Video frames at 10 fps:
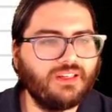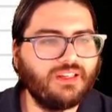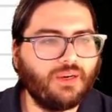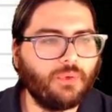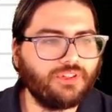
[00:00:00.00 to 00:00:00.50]

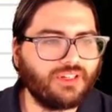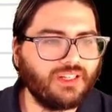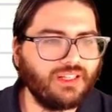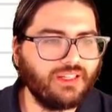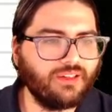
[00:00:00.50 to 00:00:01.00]
I want to
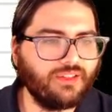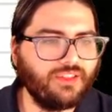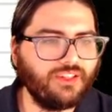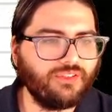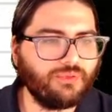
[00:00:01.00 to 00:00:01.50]
clear
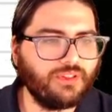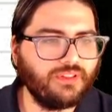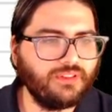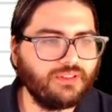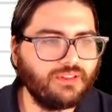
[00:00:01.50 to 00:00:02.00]
this
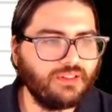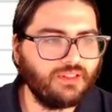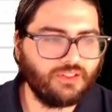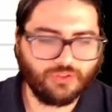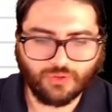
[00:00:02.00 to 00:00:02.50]
one,
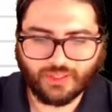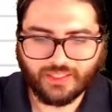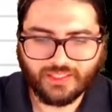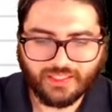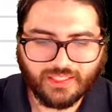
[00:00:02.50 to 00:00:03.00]
so I
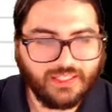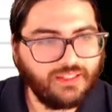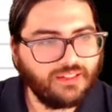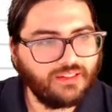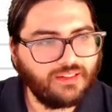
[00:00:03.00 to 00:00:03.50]

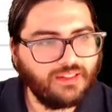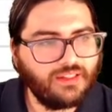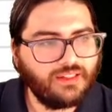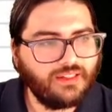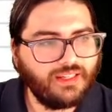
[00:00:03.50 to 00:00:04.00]
need
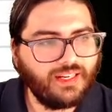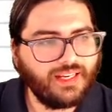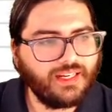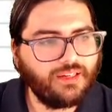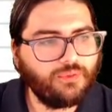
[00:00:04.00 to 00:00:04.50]

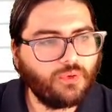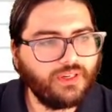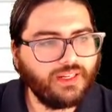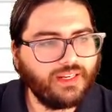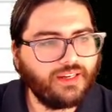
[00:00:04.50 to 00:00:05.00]

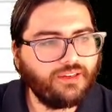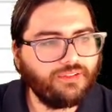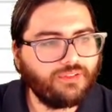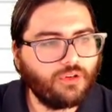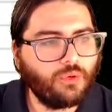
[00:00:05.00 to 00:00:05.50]
-1/2.
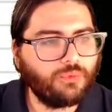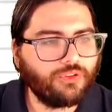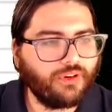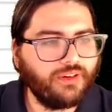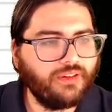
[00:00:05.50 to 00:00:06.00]
Oh,
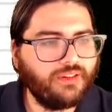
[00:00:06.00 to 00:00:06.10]
sorry.